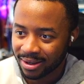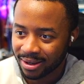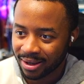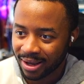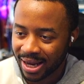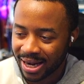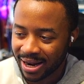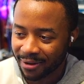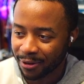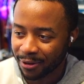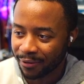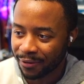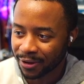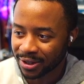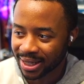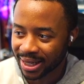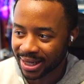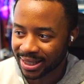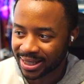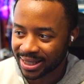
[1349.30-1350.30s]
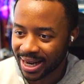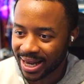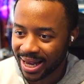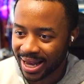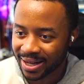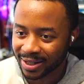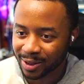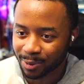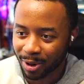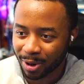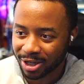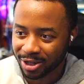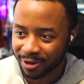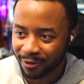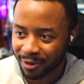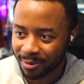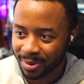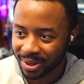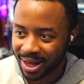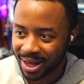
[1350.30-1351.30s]
It definitely feels like it's taking inspiration
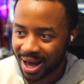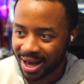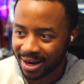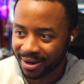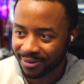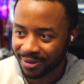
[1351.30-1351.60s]
from a lot of